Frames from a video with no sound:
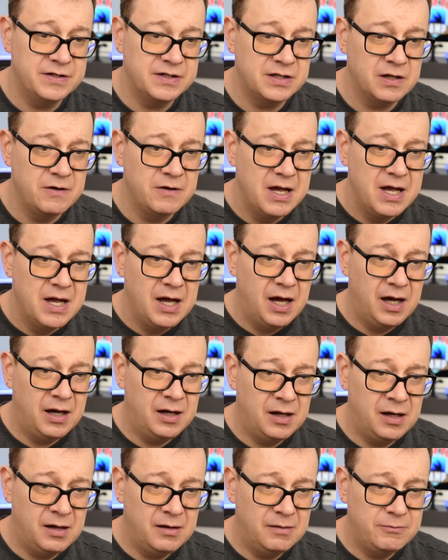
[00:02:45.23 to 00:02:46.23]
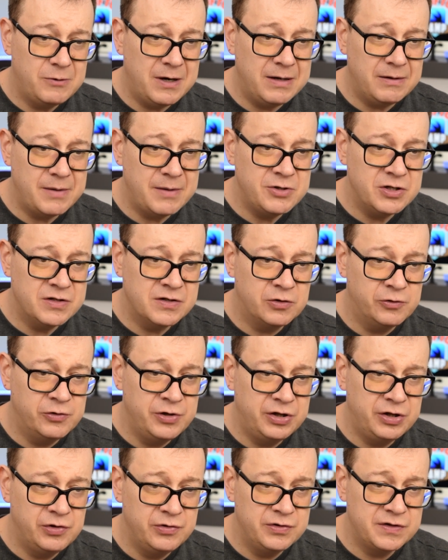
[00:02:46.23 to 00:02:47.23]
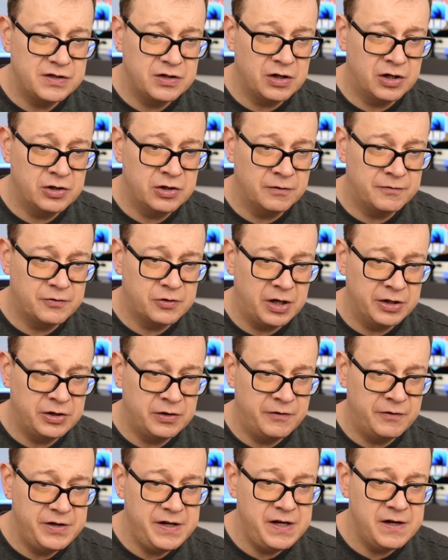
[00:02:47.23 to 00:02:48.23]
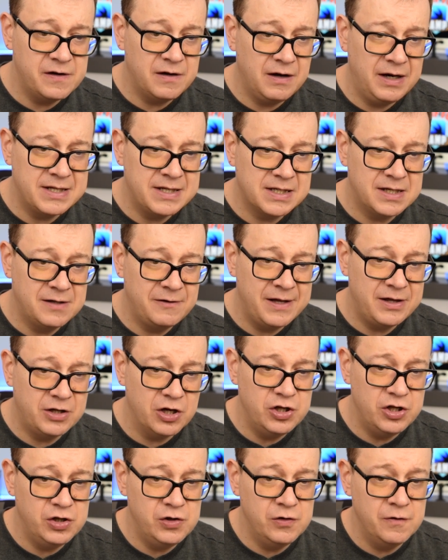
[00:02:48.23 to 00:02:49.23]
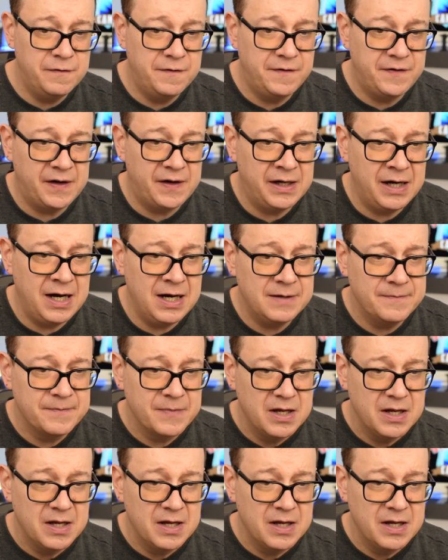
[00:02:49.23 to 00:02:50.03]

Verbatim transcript: So uh, I'm just going to start off right over here. Let's create a new file.